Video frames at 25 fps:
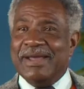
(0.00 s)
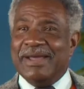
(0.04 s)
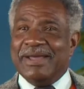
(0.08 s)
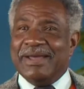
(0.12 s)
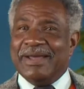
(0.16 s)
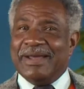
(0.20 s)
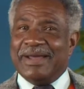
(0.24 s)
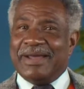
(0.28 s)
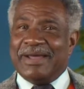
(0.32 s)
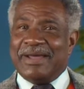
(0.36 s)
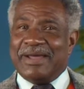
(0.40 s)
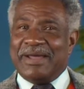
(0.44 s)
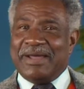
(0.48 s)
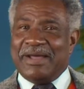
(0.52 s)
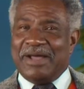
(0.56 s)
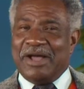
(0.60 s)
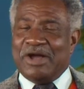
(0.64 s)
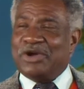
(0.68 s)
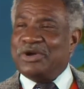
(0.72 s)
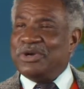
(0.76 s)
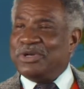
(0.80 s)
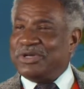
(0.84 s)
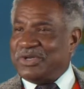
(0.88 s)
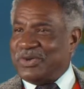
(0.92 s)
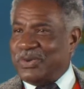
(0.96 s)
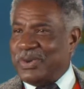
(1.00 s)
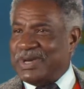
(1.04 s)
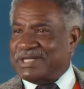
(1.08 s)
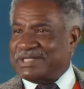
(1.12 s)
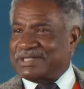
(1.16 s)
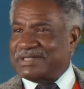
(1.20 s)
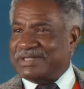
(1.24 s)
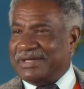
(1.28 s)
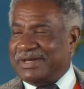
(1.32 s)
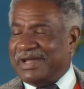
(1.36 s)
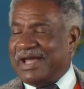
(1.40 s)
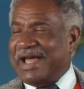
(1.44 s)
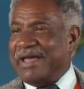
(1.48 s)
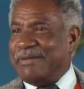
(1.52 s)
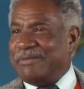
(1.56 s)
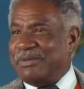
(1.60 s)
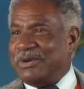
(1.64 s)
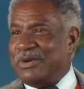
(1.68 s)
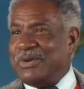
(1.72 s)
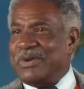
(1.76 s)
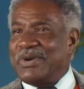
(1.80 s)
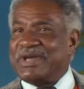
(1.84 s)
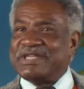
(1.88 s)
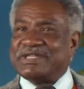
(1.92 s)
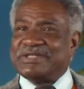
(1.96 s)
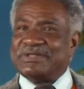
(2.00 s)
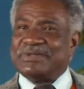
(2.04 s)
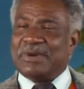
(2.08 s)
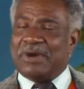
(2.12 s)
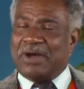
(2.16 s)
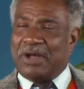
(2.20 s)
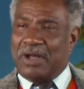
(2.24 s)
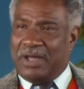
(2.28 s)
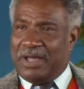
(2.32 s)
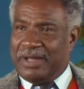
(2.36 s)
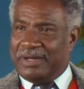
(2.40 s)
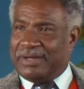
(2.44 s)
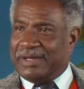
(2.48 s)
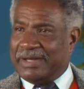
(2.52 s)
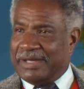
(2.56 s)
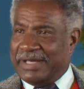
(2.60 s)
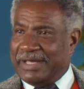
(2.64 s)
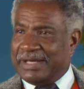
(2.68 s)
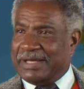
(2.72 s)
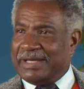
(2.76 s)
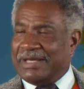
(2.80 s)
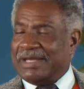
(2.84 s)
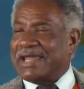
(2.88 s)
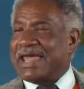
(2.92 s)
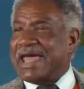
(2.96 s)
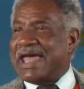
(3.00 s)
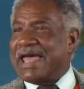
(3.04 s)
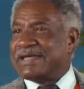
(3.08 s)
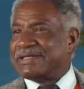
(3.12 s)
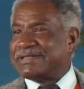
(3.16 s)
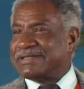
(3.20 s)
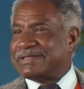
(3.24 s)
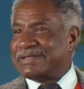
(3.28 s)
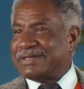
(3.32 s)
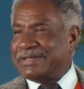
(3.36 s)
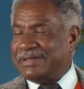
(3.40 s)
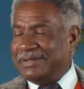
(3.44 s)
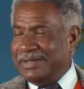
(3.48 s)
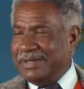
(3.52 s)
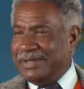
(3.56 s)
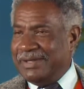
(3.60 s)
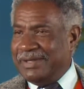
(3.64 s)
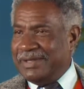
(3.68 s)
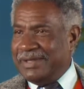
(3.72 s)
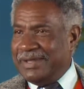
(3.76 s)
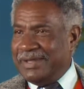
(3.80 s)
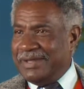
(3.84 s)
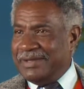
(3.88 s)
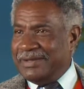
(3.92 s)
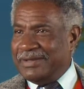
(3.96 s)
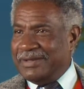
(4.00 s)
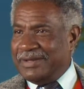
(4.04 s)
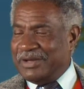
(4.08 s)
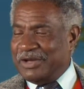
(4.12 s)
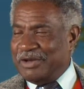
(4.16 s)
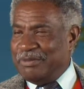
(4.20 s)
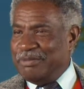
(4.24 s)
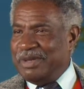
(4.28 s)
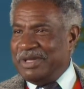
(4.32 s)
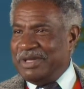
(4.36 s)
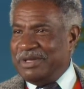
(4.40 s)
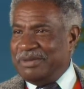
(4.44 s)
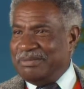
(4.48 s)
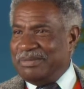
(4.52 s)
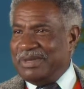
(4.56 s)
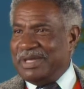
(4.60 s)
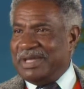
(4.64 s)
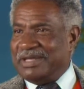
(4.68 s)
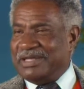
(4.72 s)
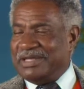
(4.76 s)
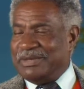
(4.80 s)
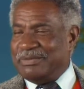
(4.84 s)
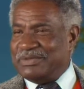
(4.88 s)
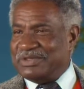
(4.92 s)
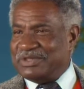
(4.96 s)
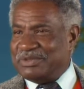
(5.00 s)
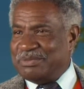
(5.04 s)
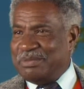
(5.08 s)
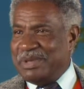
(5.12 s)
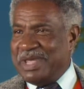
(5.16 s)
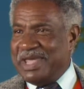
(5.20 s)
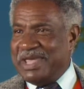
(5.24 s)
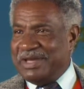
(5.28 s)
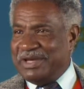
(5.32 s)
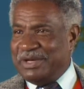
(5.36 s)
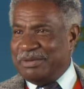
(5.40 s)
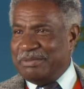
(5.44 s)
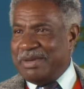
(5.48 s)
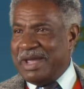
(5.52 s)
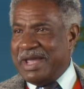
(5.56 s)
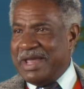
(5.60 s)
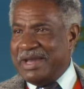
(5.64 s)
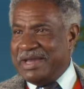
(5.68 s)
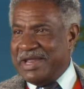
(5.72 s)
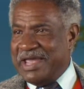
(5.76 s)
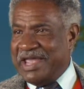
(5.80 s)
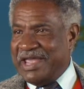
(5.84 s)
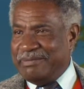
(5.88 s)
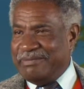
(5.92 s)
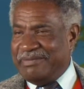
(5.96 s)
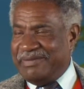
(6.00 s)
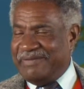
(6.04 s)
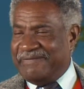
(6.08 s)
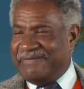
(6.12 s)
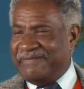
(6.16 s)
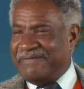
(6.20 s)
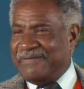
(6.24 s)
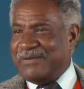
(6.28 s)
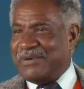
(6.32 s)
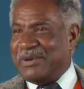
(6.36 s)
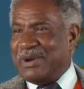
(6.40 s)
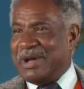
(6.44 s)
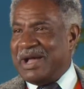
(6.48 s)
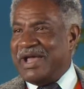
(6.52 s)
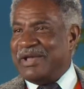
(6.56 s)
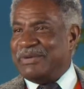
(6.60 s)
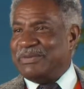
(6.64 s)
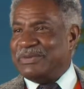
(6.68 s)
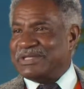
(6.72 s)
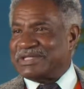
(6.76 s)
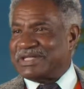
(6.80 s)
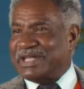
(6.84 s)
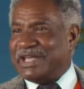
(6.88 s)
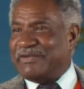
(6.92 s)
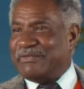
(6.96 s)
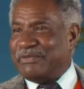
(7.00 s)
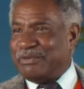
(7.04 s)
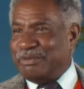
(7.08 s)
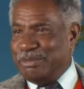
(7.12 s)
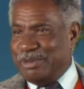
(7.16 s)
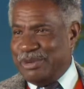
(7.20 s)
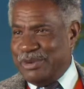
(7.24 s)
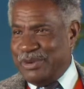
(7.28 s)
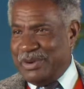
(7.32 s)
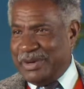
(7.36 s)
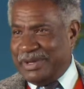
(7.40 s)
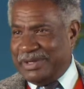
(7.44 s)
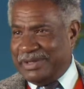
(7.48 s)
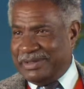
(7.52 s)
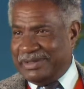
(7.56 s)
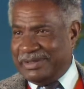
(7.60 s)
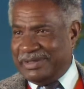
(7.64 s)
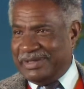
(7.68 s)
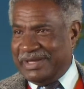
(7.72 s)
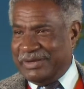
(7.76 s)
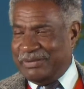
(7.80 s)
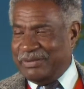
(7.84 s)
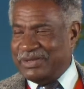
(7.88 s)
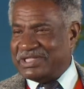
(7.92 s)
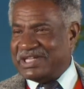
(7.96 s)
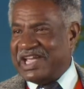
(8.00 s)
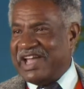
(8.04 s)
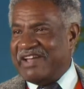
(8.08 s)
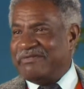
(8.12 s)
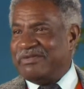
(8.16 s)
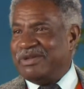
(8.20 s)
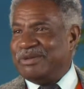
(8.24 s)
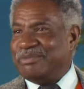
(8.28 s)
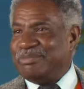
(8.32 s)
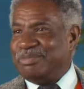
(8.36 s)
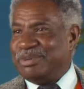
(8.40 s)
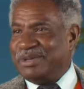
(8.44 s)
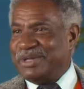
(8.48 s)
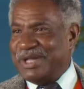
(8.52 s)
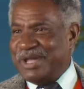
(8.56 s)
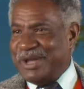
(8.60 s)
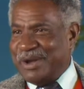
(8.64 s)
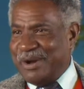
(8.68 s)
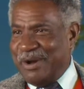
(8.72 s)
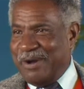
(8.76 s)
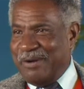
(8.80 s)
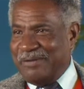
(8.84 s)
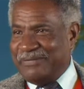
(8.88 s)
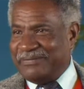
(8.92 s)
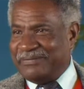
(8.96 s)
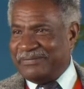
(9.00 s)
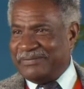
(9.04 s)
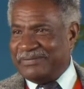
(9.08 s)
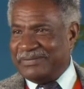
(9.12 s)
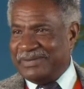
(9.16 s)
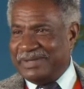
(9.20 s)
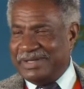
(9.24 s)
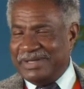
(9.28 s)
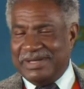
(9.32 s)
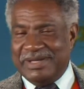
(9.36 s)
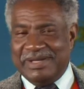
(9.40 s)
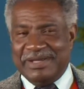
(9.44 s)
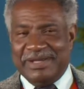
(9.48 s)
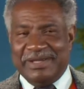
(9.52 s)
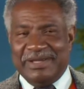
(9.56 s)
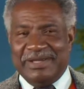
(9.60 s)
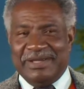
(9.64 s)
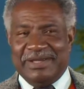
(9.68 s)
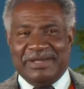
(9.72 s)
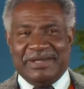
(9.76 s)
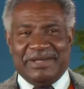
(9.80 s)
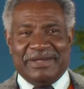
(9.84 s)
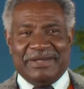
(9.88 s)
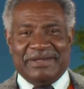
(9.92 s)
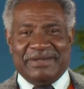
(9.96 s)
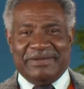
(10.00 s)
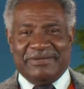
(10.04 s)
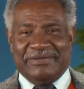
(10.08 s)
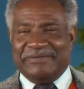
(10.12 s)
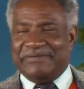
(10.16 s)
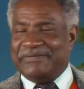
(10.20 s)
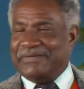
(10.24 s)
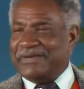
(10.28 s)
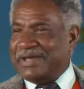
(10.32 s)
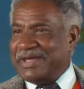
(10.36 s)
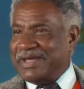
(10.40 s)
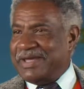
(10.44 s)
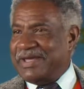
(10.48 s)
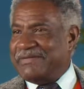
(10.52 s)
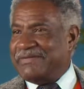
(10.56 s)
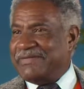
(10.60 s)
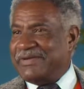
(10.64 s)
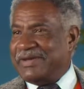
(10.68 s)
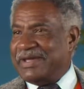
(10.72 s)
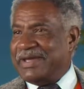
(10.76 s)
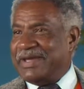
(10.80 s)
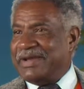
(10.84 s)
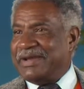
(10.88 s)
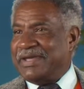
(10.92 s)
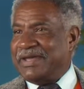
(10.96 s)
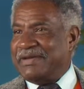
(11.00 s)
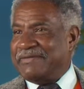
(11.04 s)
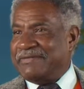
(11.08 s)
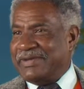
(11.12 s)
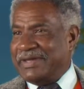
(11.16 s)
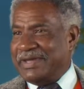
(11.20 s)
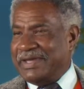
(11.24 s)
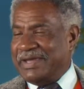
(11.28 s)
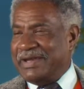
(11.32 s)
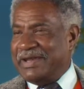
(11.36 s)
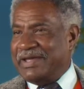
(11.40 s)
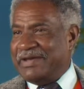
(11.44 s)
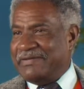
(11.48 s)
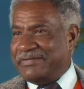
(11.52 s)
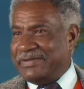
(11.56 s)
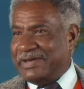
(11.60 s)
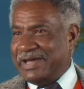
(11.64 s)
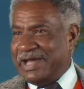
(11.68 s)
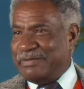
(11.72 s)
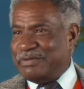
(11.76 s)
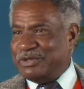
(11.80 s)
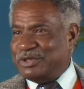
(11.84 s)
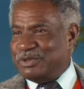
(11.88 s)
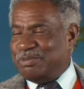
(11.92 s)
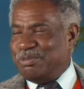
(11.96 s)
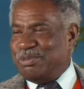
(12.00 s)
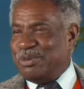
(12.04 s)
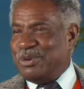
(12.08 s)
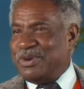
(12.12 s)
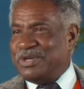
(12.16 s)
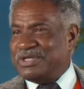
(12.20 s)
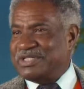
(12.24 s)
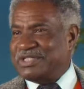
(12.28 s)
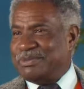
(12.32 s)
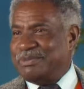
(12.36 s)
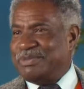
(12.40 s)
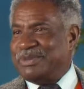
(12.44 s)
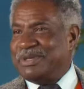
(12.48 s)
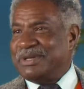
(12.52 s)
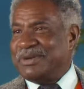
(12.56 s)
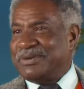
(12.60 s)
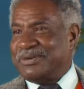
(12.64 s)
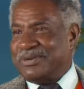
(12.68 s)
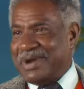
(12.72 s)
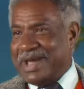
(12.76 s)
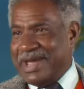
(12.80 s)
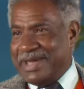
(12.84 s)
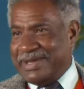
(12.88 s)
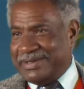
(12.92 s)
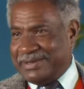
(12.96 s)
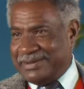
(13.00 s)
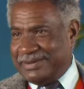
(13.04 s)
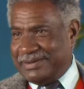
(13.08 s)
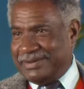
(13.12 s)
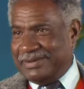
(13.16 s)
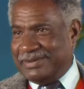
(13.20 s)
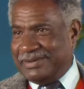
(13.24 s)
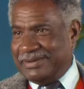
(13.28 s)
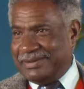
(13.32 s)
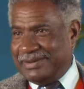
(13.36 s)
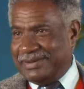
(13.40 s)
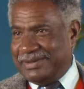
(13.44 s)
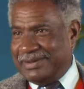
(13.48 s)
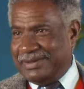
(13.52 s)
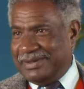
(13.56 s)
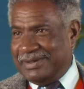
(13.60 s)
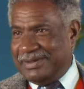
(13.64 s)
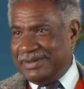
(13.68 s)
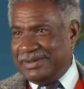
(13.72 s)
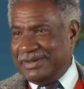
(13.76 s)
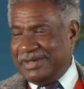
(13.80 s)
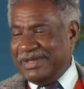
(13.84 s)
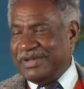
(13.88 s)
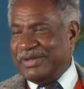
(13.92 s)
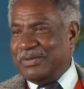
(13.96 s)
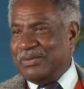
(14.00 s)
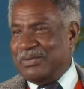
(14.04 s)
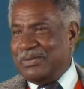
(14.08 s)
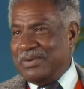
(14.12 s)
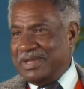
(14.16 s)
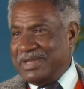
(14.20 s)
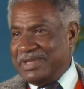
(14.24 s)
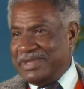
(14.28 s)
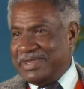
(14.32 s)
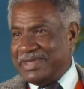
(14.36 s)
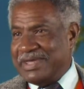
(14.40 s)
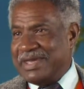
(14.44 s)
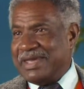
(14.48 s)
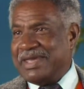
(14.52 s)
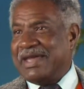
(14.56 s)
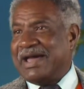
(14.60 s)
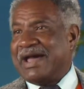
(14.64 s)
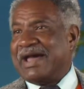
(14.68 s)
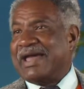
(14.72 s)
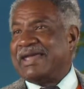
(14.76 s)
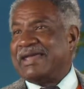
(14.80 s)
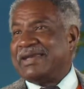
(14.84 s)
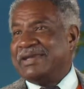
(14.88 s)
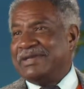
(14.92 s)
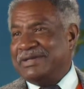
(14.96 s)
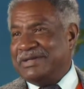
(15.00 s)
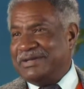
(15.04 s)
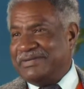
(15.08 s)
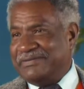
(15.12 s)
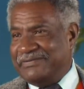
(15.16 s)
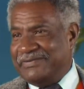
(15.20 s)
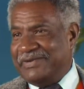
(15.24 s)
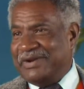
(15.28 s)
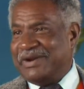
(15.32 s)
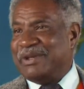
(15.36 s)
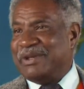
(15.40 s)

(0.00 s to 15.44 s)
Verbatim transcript: Uh, a good question. I'm going to honor at last the commitment that was made in my name before I was ever born, and which I have been putting off forever and ever and ever. I was born to be a writer, and the one thing I ain't done very